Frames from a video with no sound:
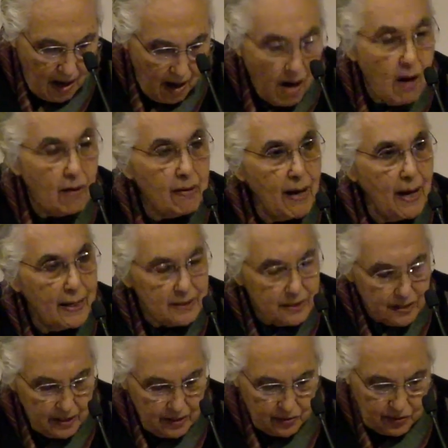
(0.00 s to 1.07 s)
Our
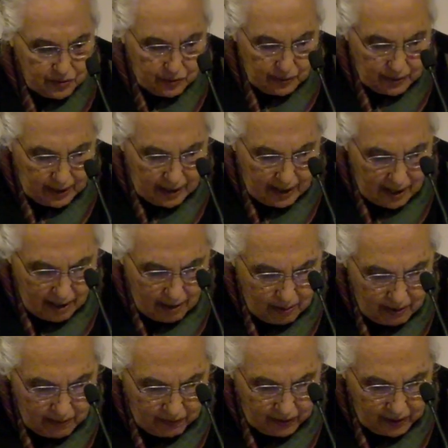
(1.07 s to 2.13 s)
access today,
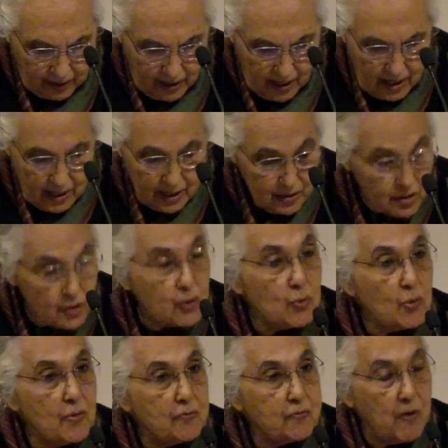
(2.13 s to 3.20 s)
however, is
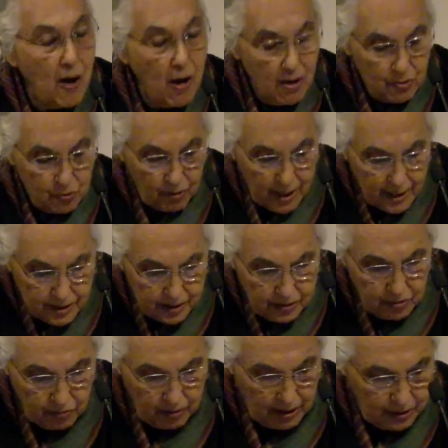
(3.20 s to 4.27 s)
to a far
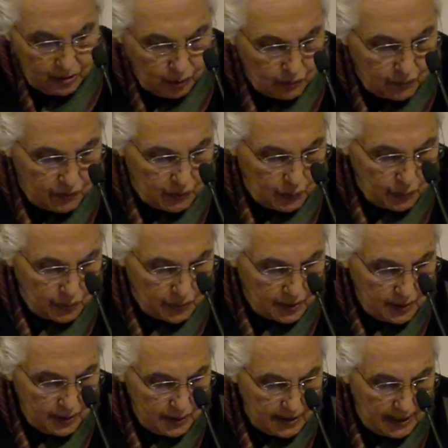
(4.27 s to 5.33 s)
greater range of
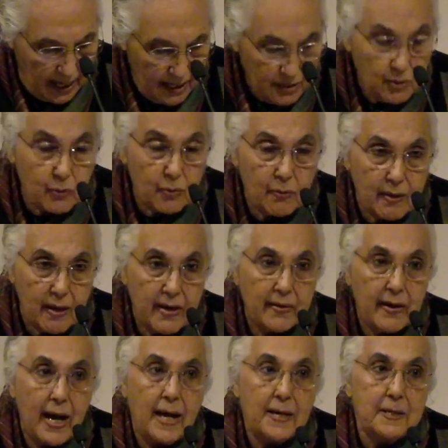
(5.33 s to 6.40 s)
sources and to
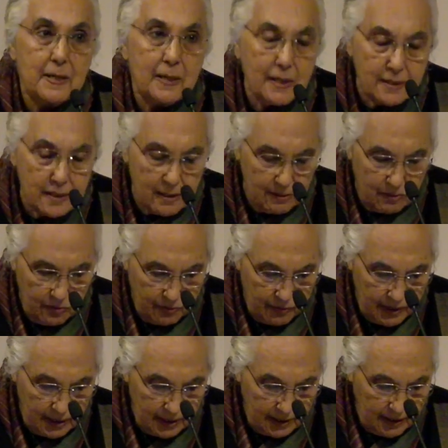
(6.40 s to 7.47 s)
their analytical
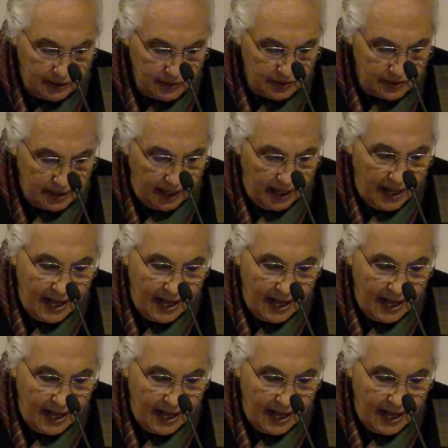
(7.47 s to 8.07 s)
readings,